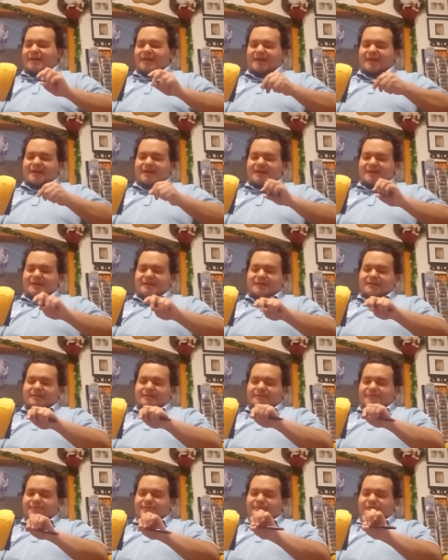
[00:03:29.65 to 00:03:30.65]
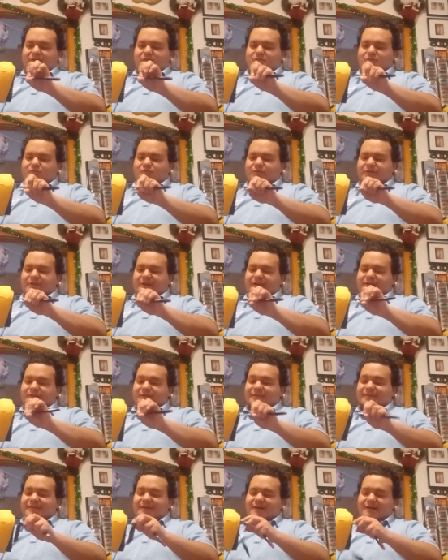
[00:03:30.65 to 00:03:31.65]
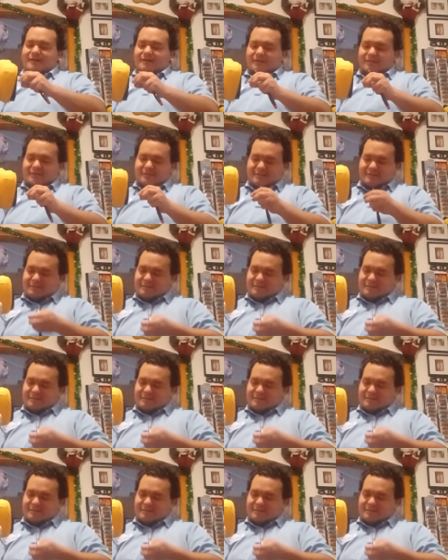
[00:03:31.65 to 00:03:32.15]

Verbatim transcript: and from what I could tell,